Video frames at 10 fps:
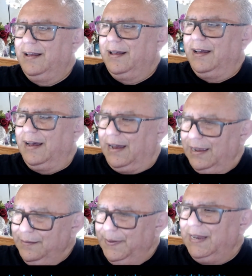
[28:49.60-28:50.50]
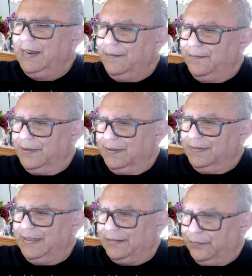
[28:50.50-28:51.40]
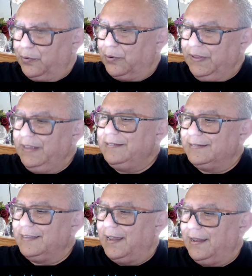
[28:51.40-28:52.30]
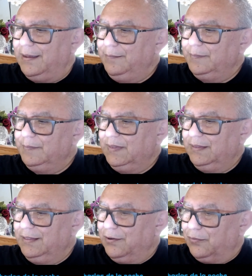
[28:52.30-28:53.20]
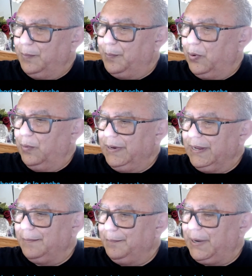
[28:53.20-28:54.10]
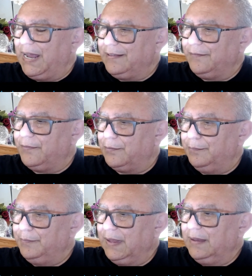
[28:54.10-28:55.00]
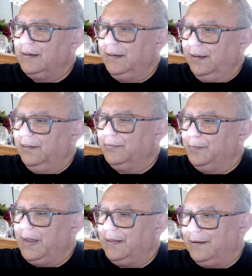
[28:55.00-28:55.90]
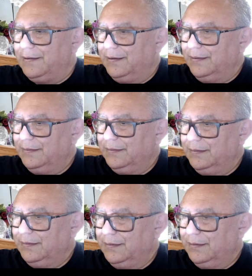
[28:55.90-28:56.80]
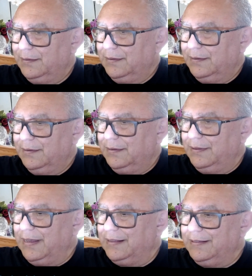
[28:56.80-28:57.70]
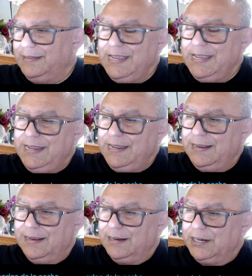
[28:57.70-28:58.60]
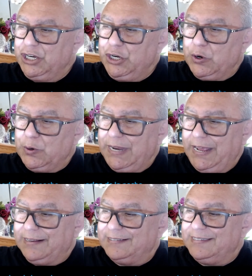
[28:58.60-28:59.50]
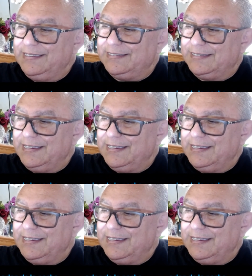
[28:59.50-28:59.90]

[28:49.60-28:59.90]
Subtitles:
I believe that for this time, the Republican platform is better than the non-existing